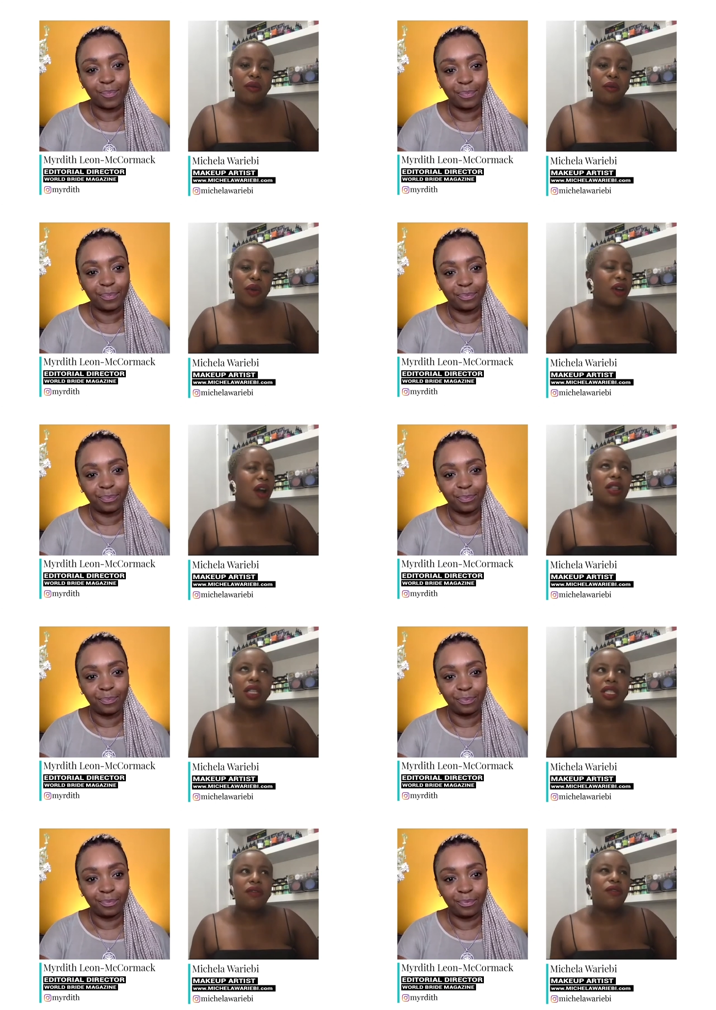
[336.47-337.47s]

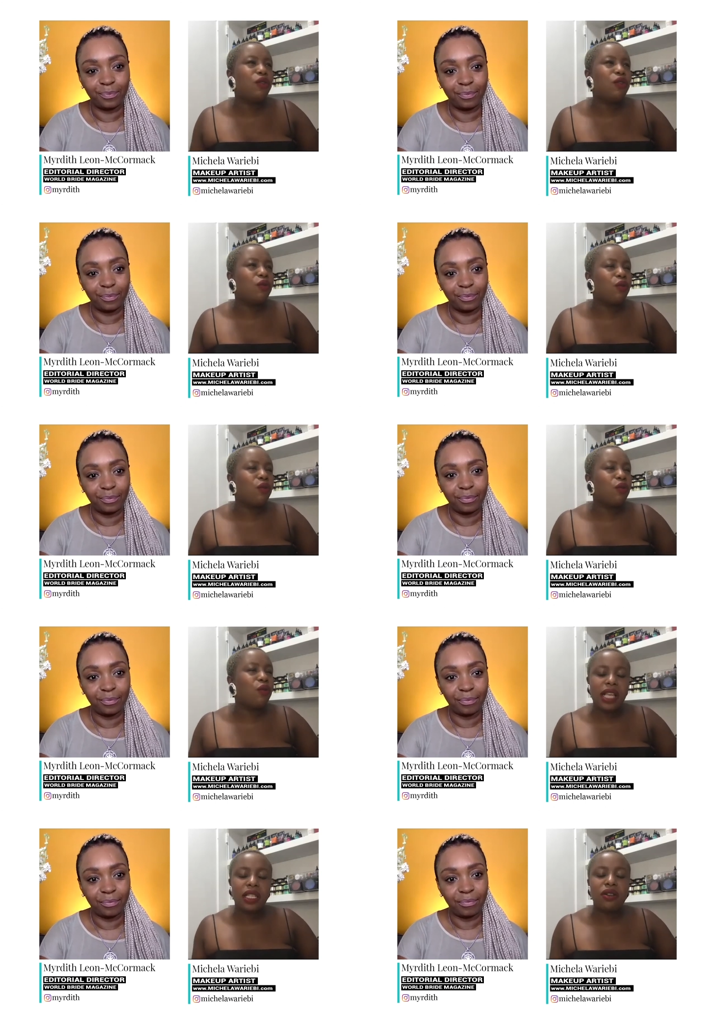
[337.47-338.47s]
Speaker 1: regardless of if you recognize it
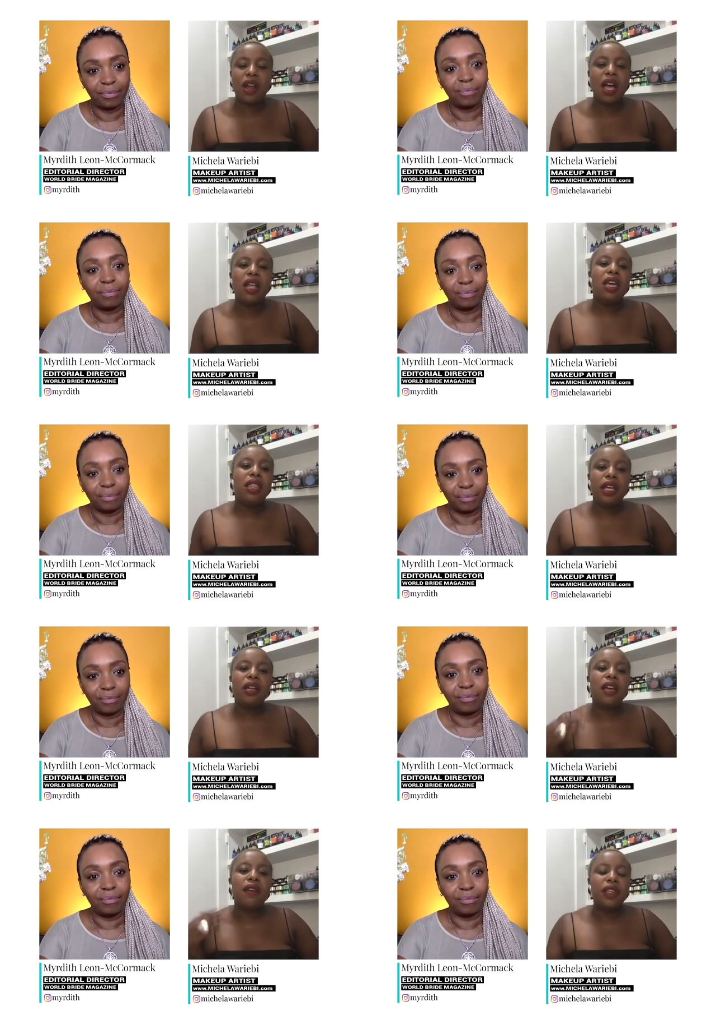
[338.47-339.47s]
or not, they're
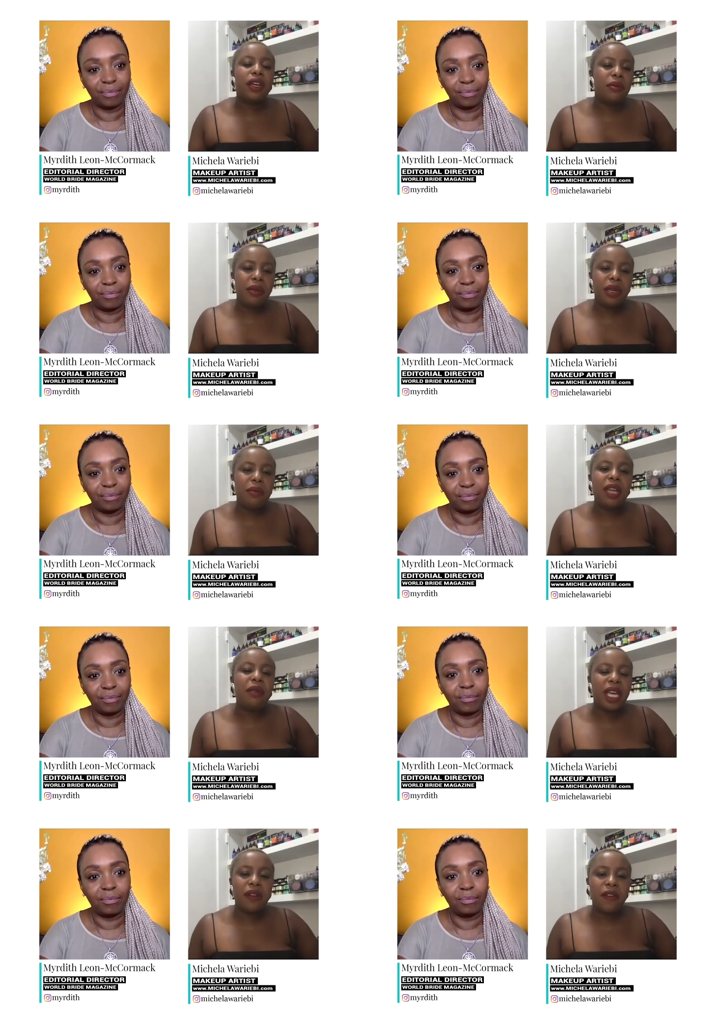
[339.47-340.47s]
definitely going to be made
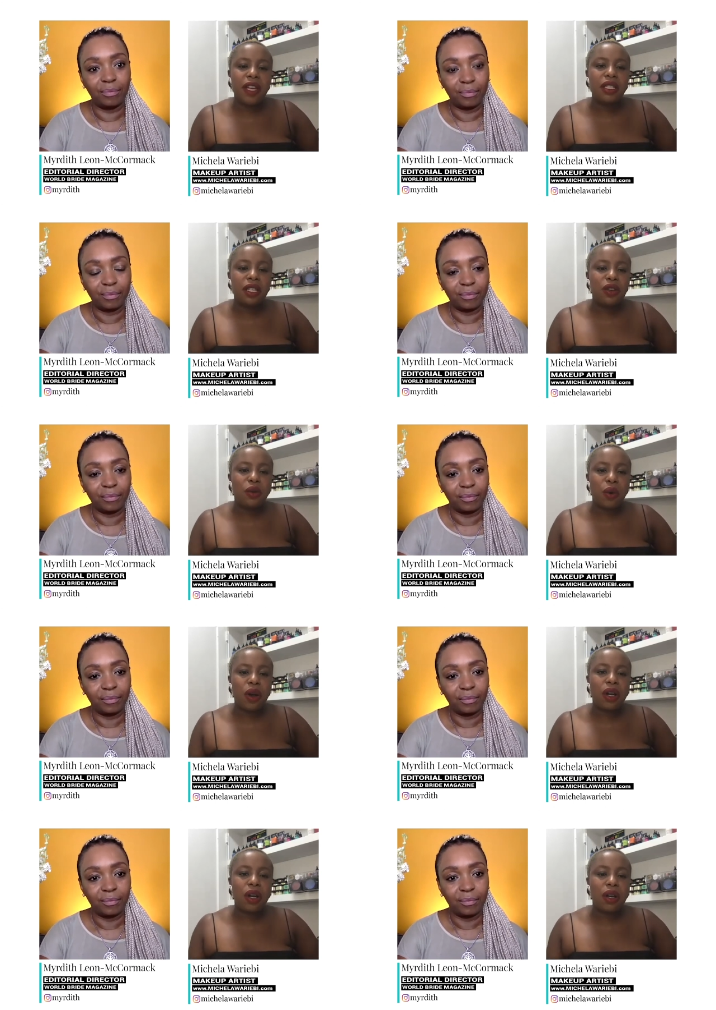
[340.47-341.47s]
manifest in your work.
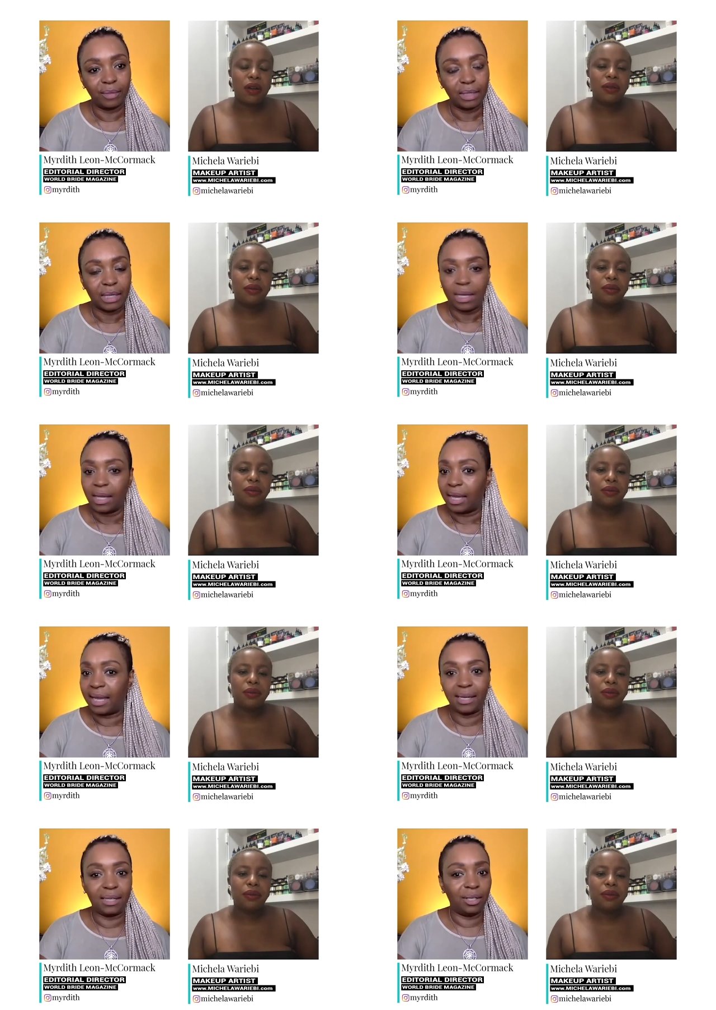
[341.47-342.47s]

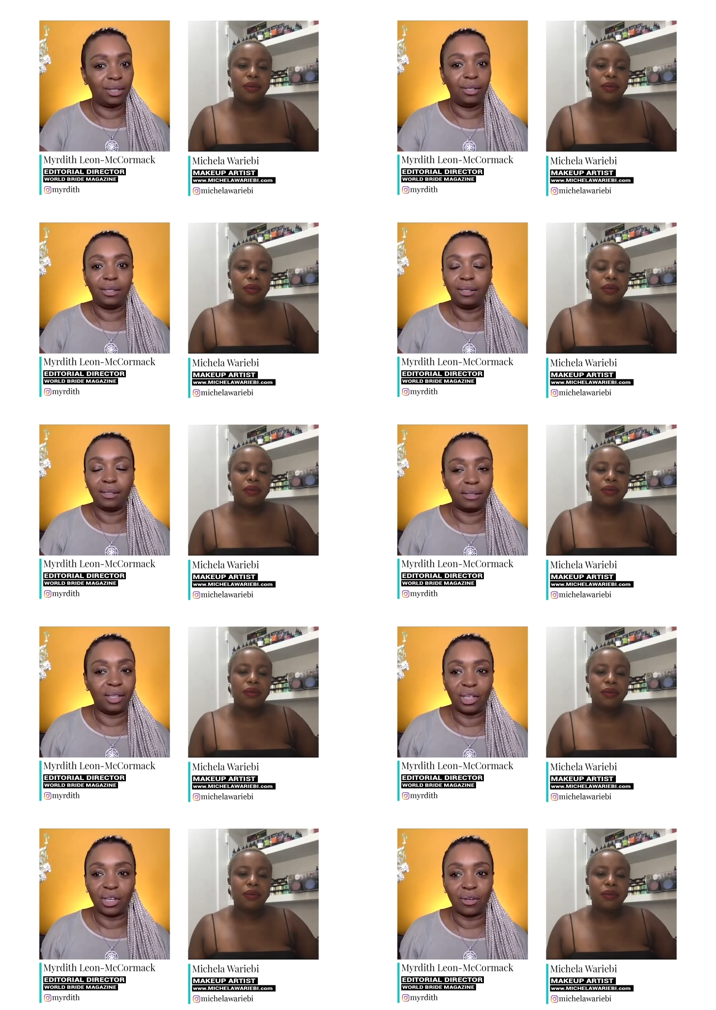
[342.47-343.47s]
Speaker 2: And,
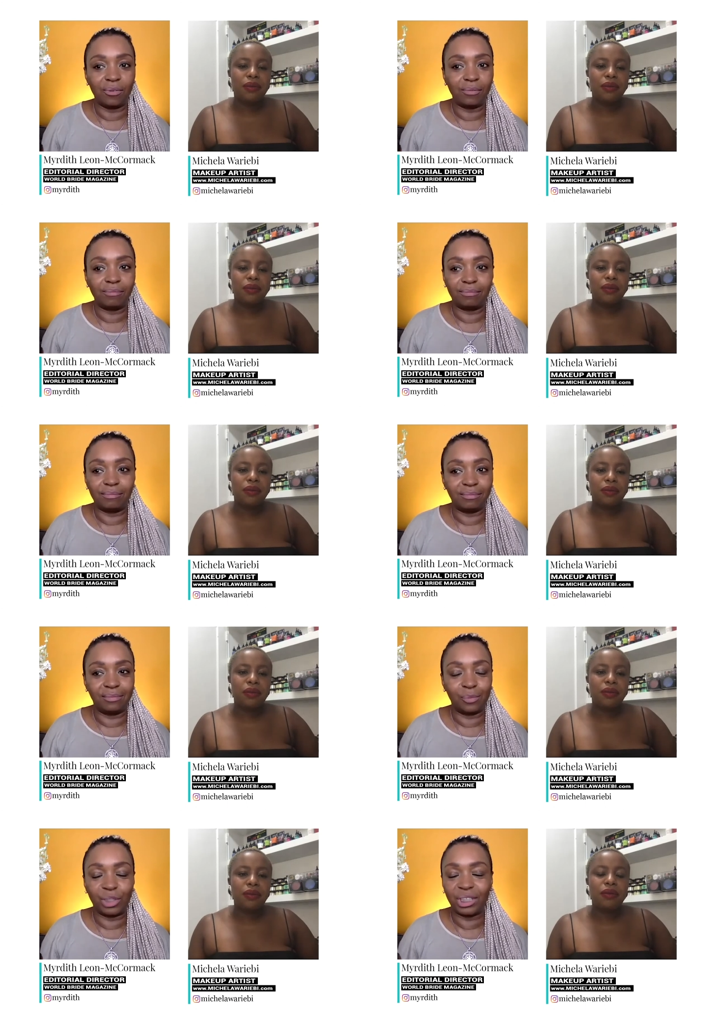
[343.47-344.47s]
you know,
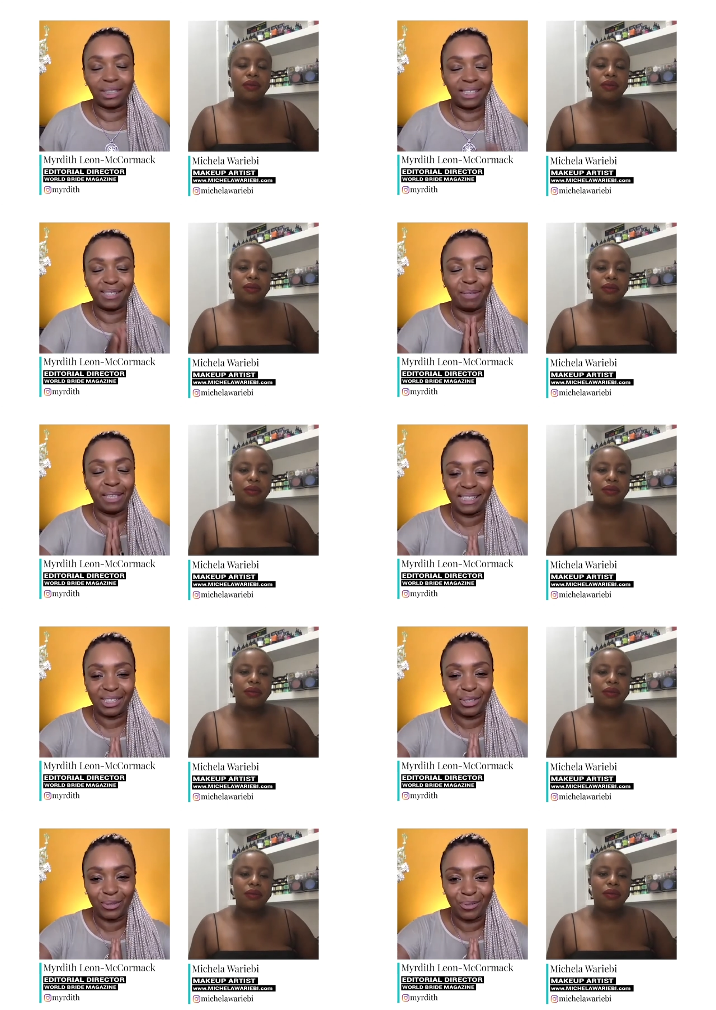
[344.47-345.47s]
which leads me
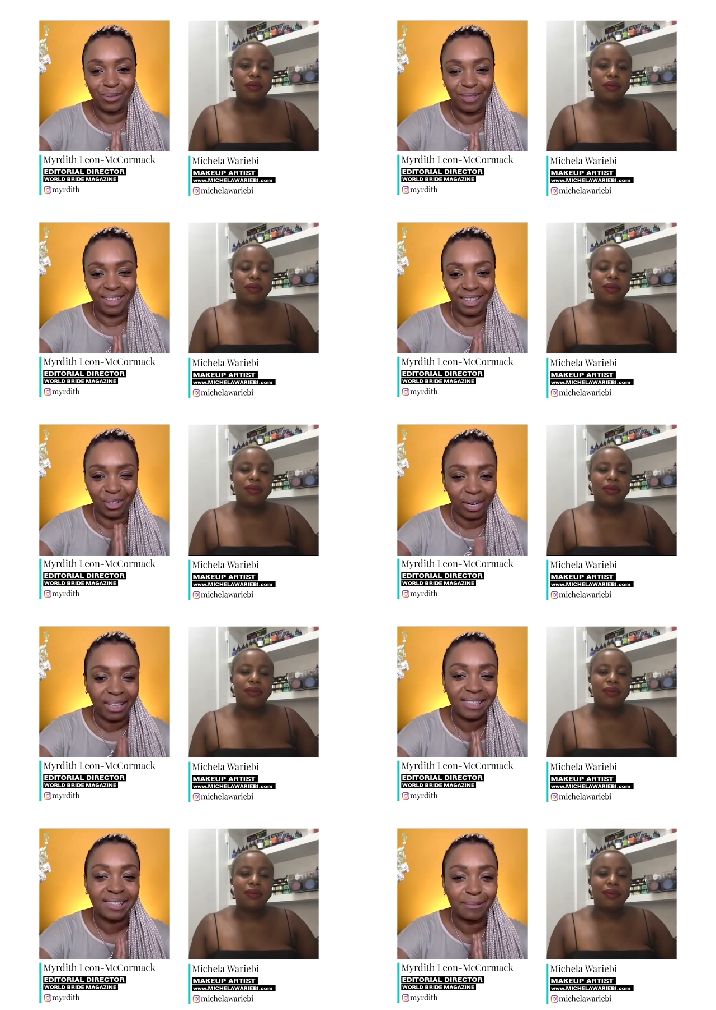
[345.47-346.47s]
to the
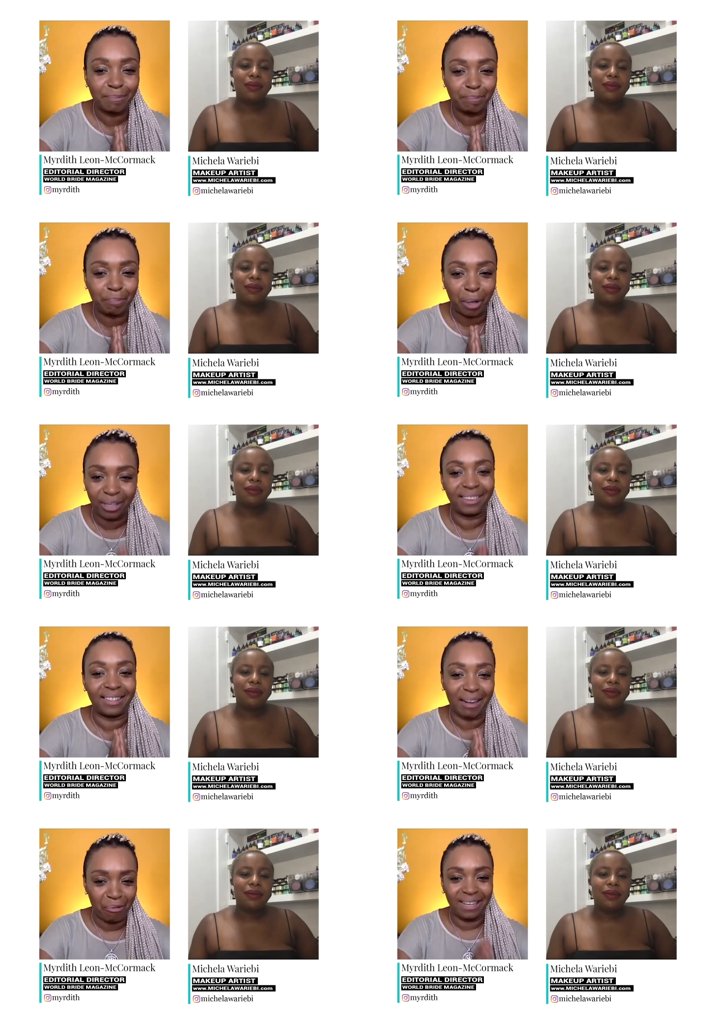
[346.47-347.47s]
greatest part
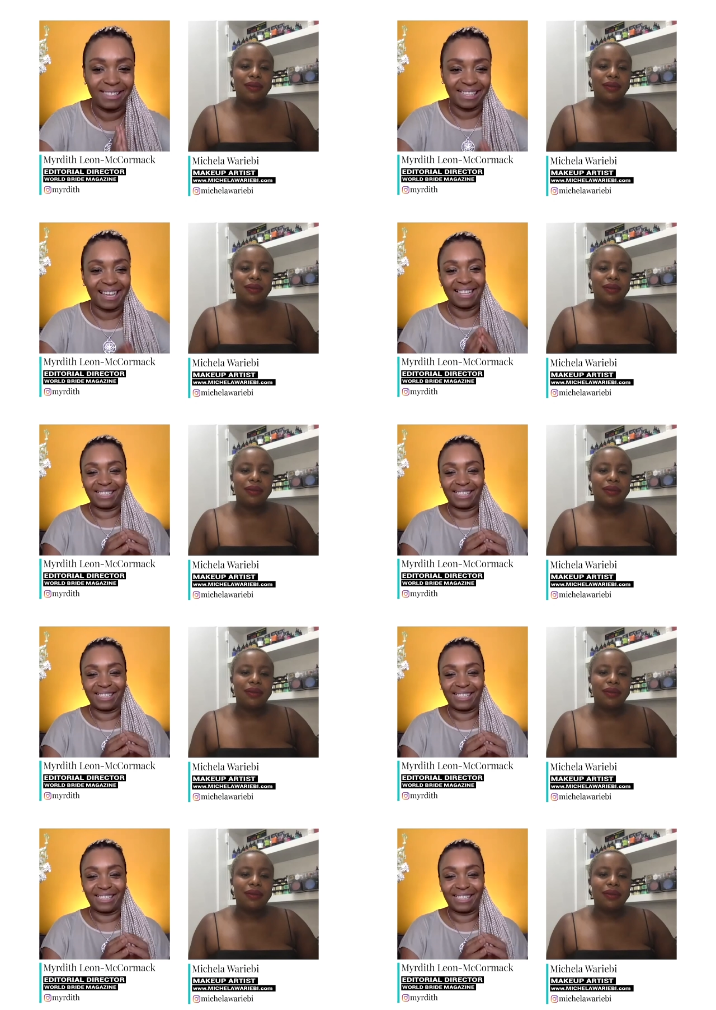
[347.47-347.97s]
that I wanted to ask